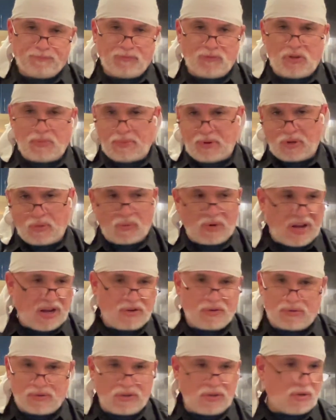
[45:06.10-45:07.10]
Depending on
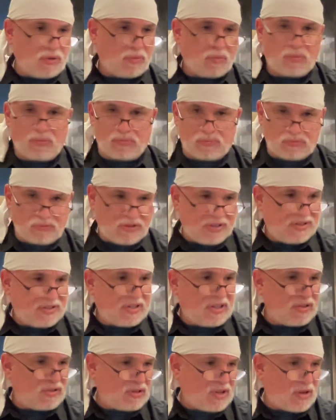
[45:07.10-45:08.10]
how,
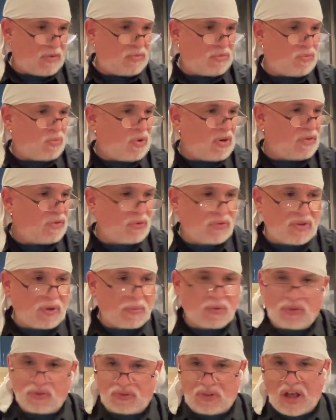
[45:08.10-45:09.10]
that one of those
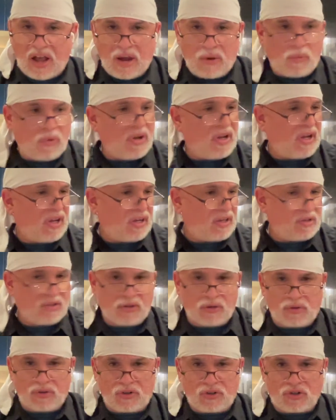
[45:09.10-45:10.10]
numbers is highway,
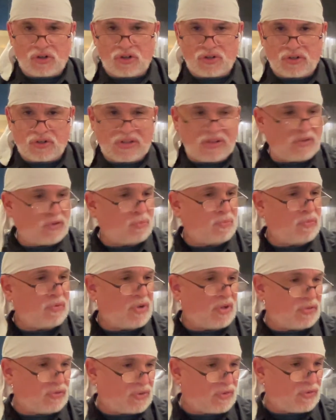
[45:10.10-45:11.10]
the charges at
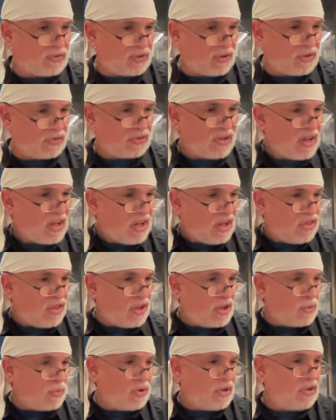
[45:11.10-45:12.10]
the service areas.
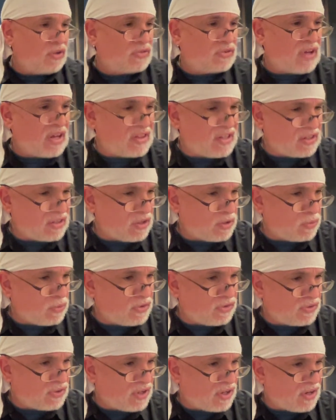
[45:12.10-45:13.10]
Another one I think the other
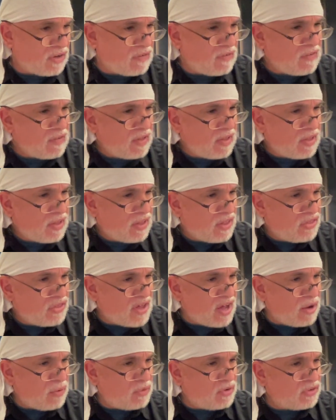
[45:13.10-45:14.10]
one's,
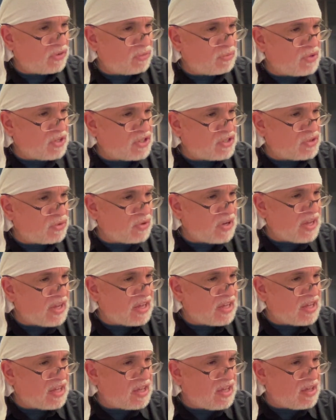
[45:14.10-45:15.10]
that one is Michino
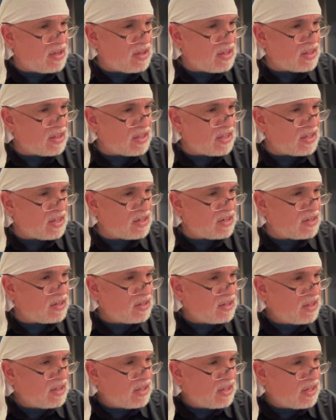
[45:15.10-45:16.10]
Eki, I think.
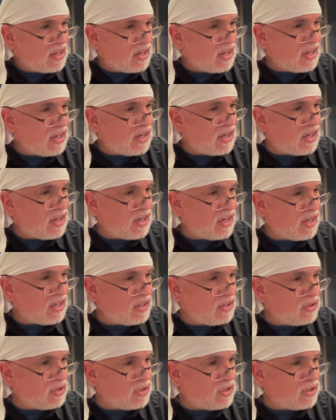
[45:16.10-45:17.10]

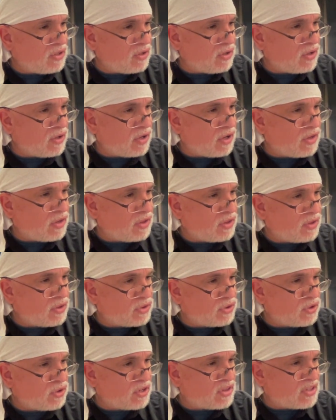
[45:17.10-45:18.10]
And then the
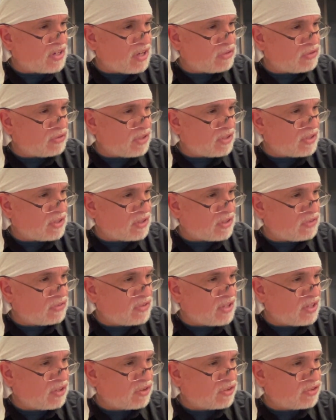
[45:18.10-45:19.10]
30,000, I think that's
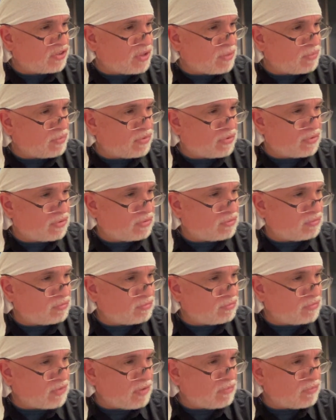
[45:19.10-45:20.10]
dealerships.
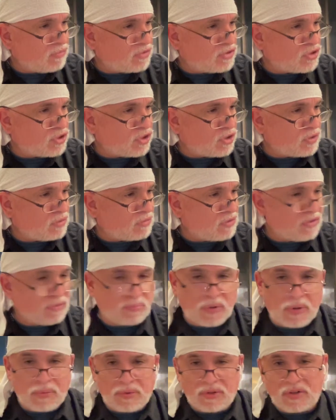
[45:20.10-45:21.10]
I'm sure that's
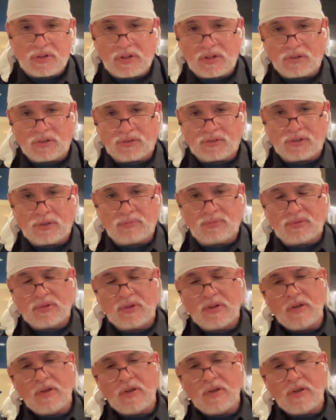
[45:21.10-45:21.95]
probably the dealerships.